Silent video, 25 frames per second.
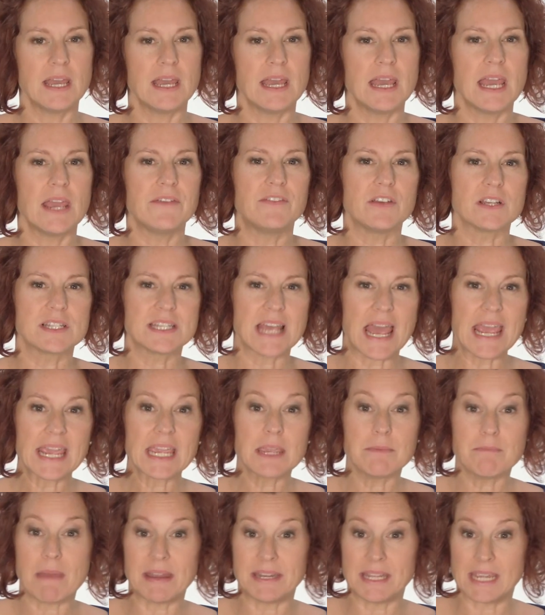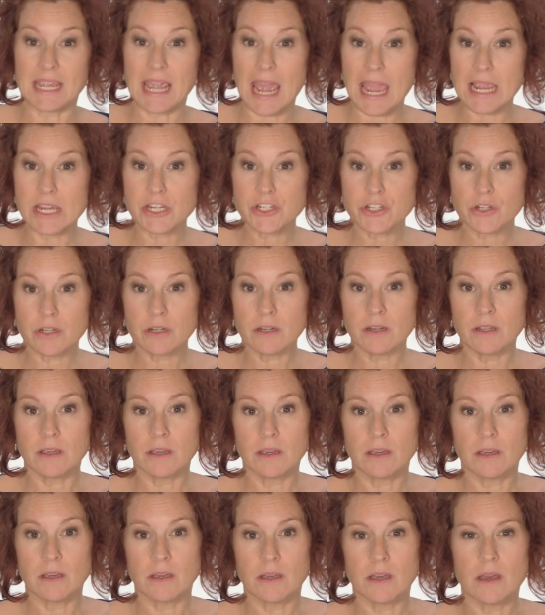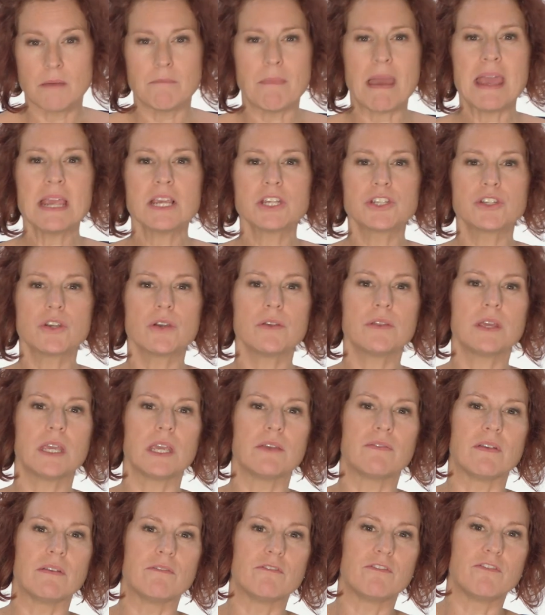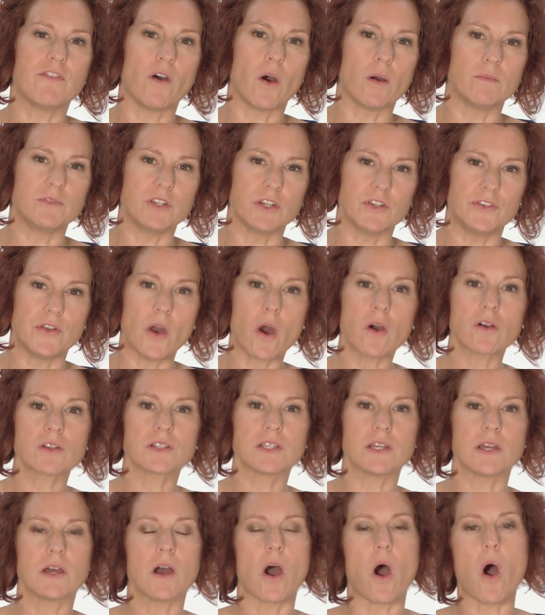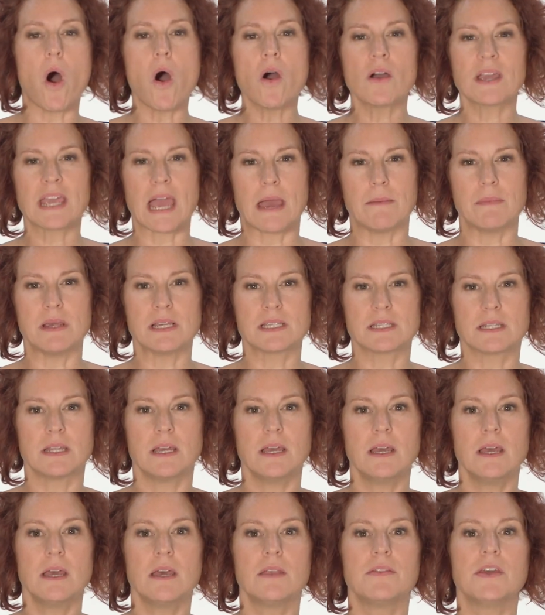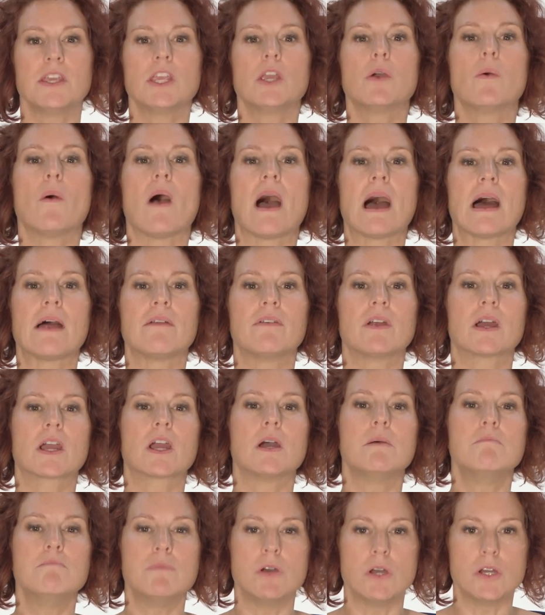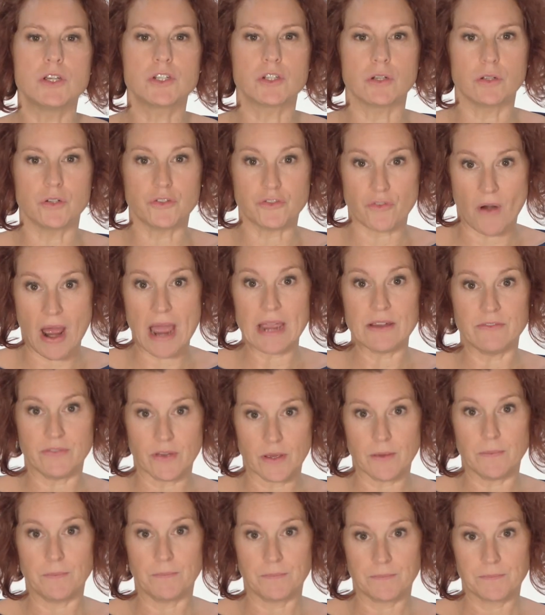If you're taking medication, make sure that you've informed your doctor or chemist that you are a commercial driver.